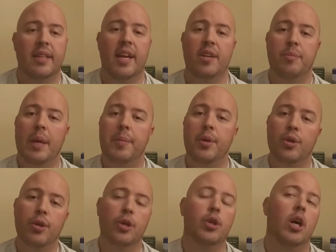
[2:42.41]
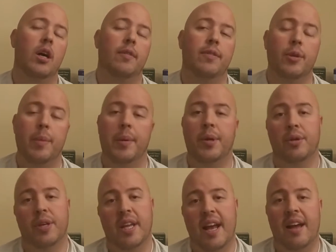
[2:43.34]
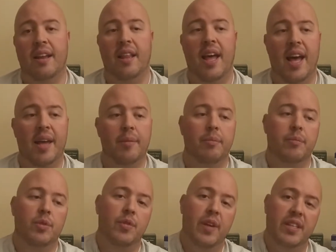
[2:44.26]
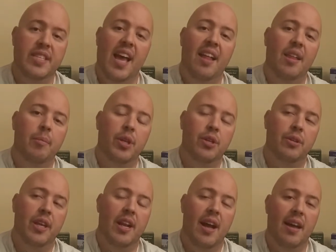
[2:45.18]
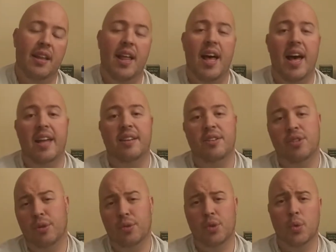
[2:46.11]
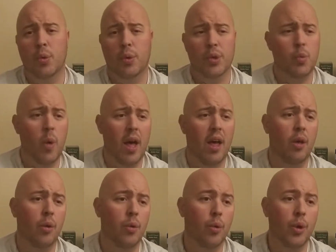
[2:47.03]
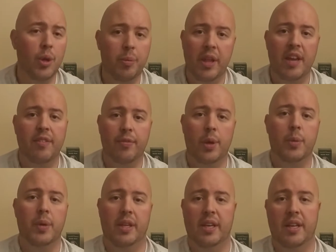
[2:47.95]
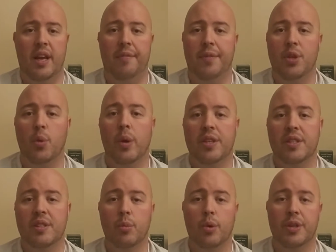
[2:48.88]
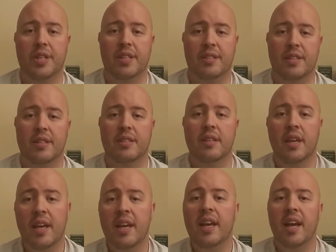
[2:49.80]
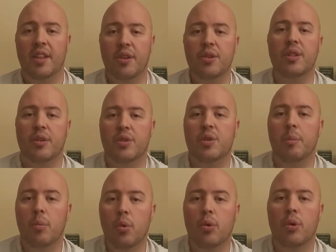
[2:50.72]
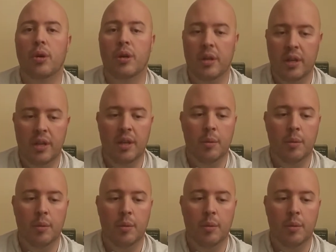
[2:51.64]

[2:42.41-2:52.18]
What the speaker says: that maybe you're a good golfer, maybe you don't get out a lot, you've got talent but you don't get out a lot, so you don't score as well, or you play frequently enough and you want some more distance. And there's a more